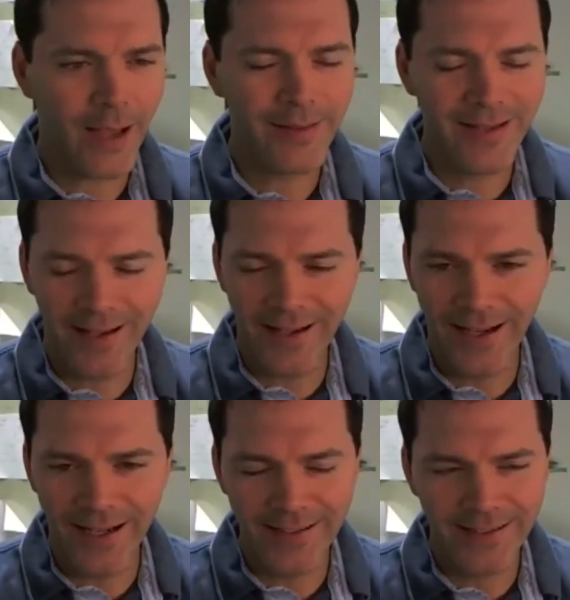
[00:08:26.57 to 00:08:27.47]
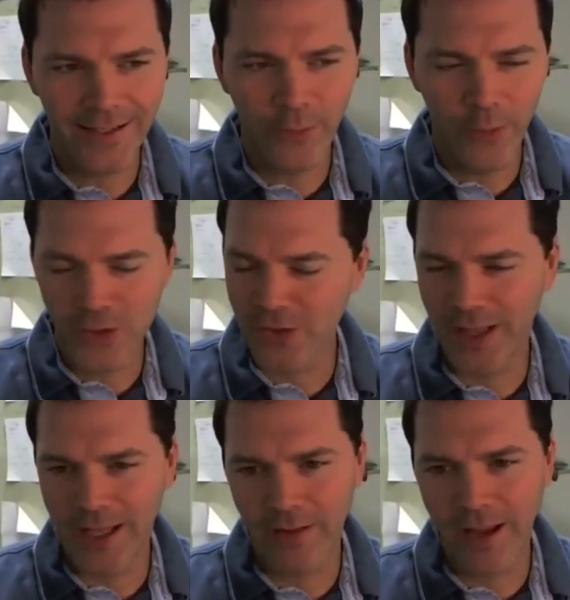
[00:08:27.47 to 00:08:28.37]
I, I mean,
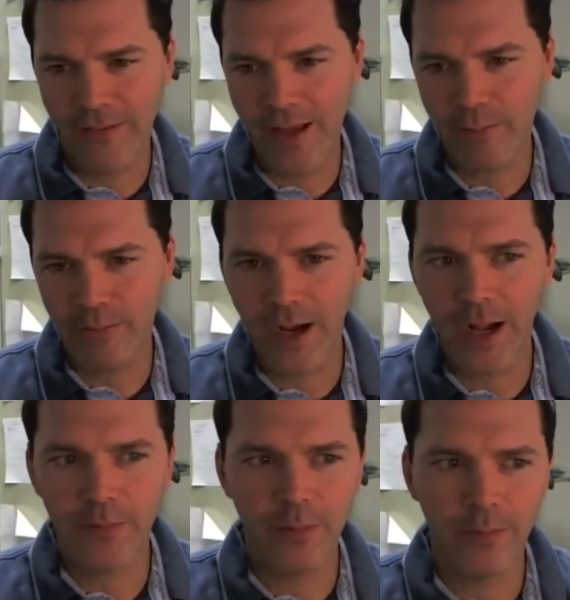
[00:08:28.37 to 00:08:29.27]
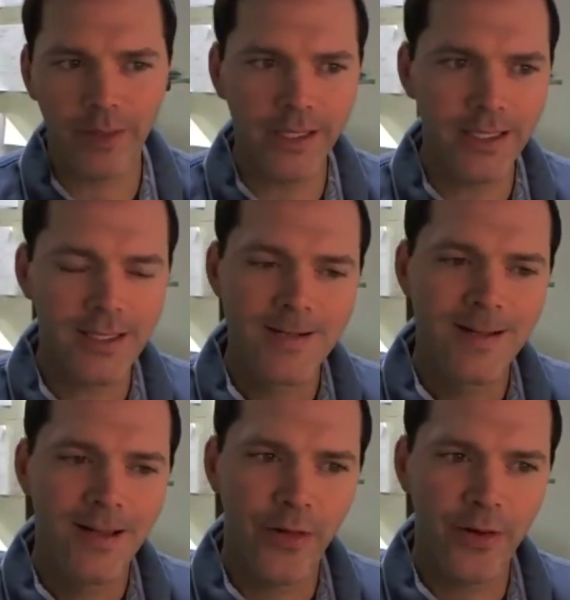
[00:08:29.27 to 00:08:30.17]
fortunately, I don't have that problem,
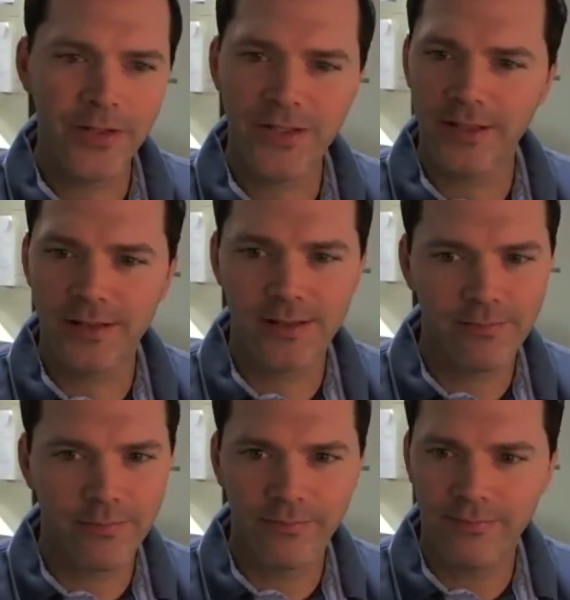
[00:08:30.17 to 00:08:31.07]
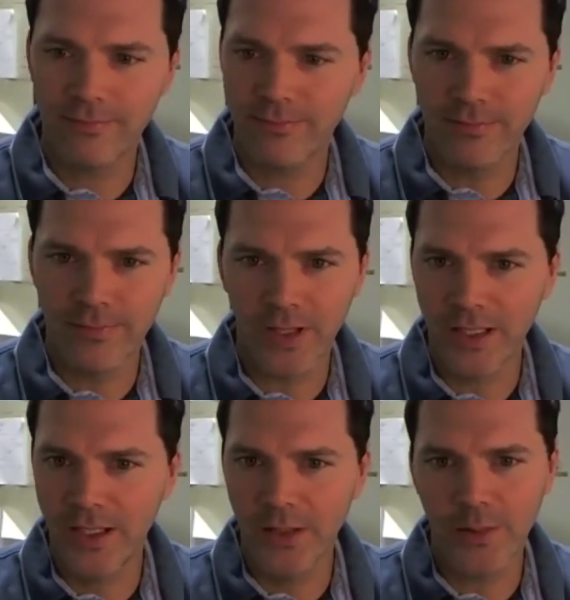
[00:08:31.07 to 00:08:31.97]
but they're just
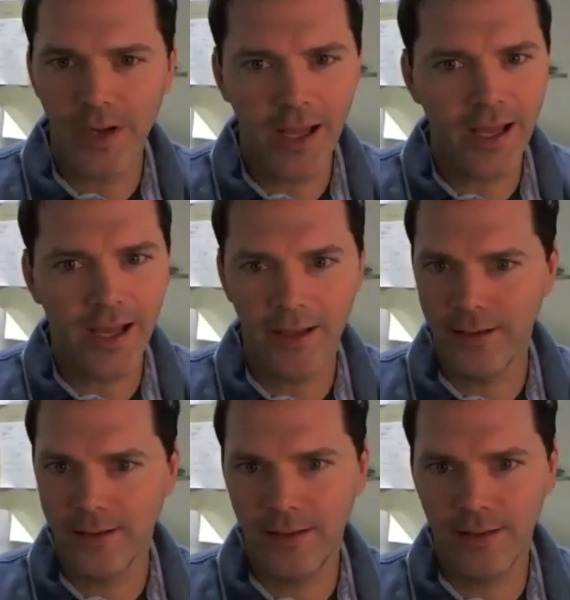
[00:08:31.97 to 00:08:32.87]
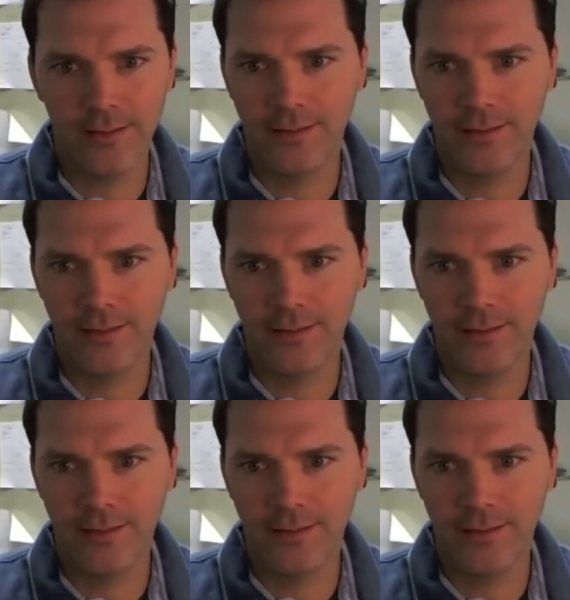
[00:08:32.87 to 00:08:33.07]
like you and I.